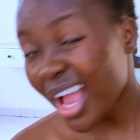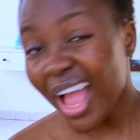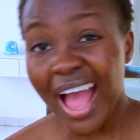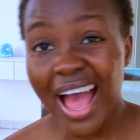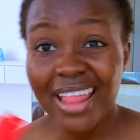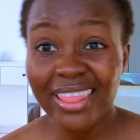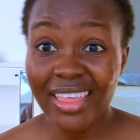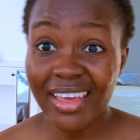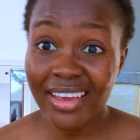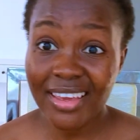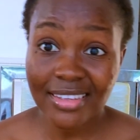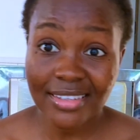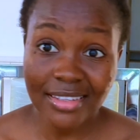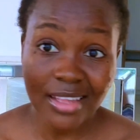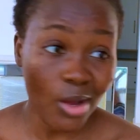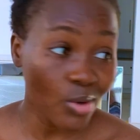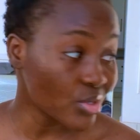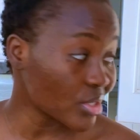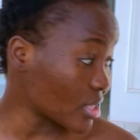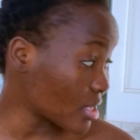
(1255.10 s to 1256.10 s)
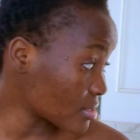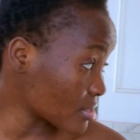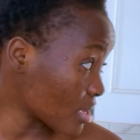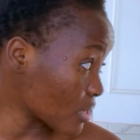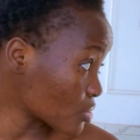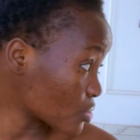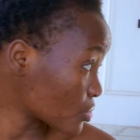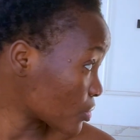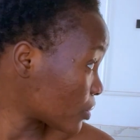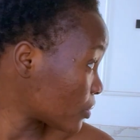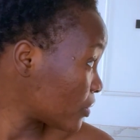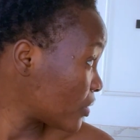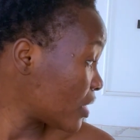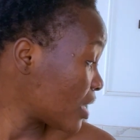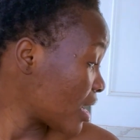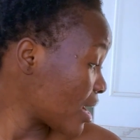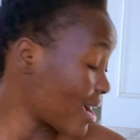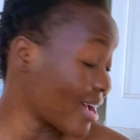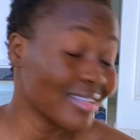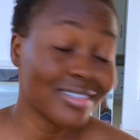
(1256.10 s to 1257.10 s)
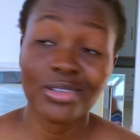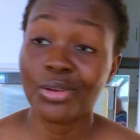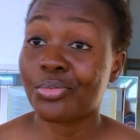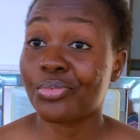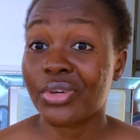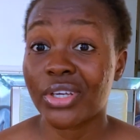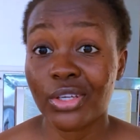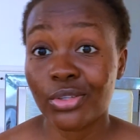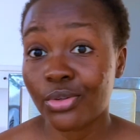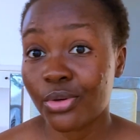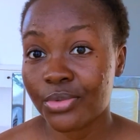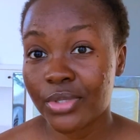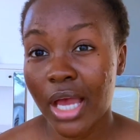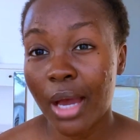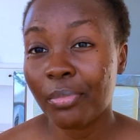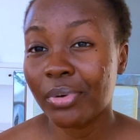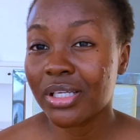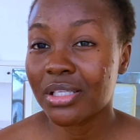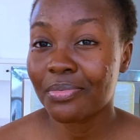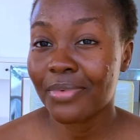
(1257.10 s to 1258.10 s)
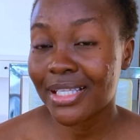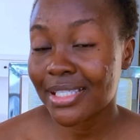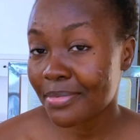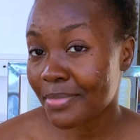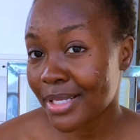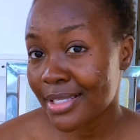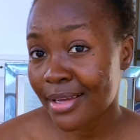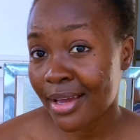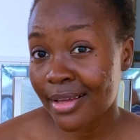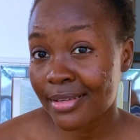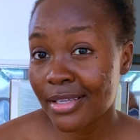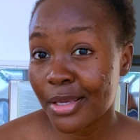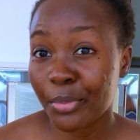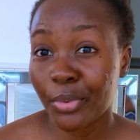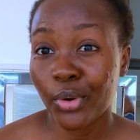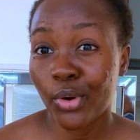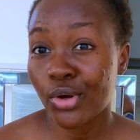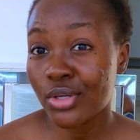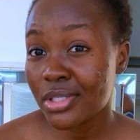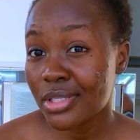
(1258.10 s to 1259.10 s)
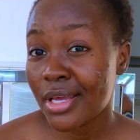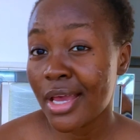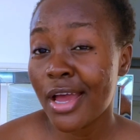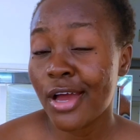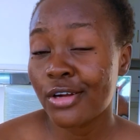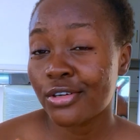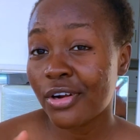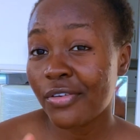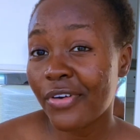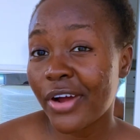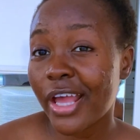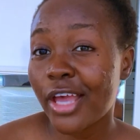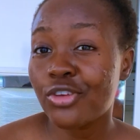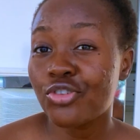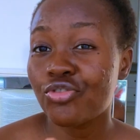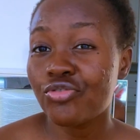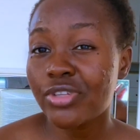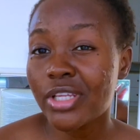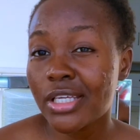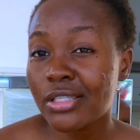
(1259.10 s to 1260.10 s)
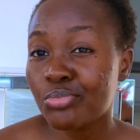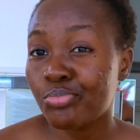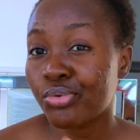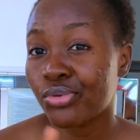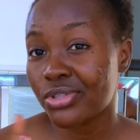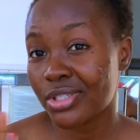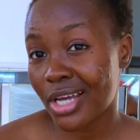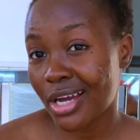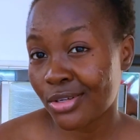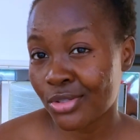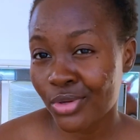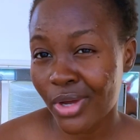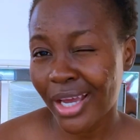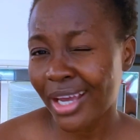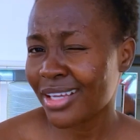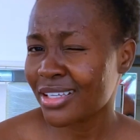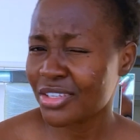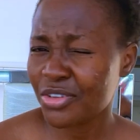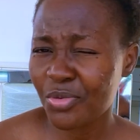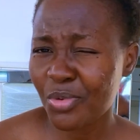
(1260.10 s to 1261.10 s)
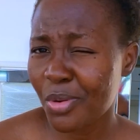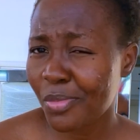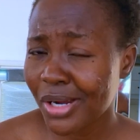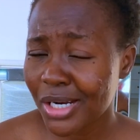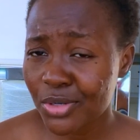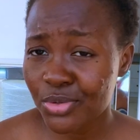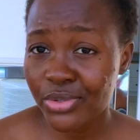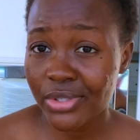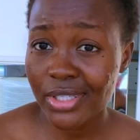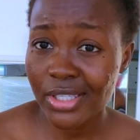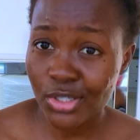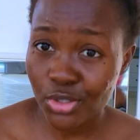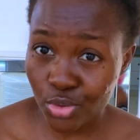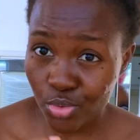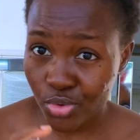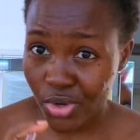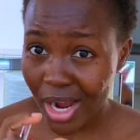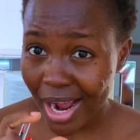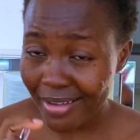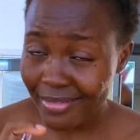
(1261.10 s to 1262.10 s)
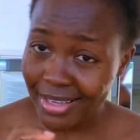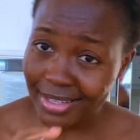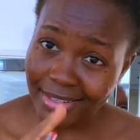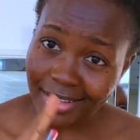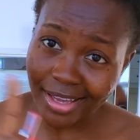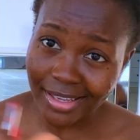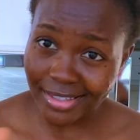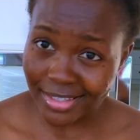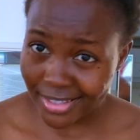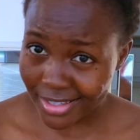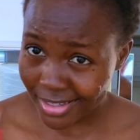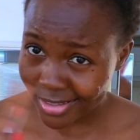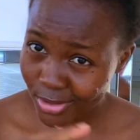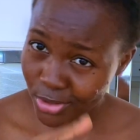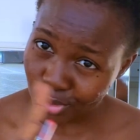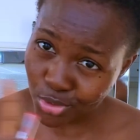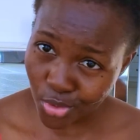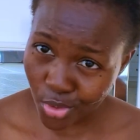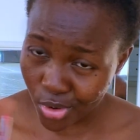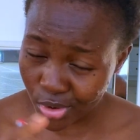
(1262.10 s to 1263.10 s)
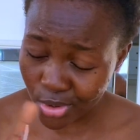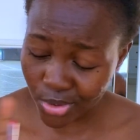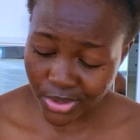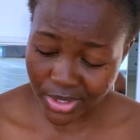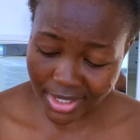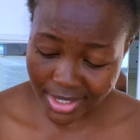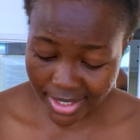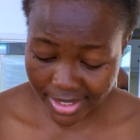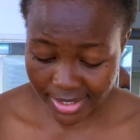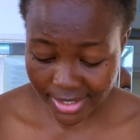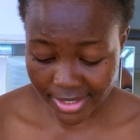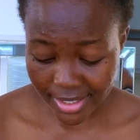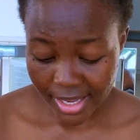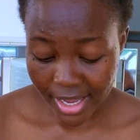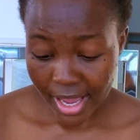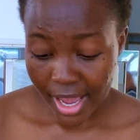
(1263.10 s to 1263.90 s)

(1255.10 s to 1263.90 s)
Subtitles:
I think it's downstairs as well. I did not bring it up. So I bought mathematical set because don't forget, you need protector. I can still remember those things. You will carry it like this, you know, all those things.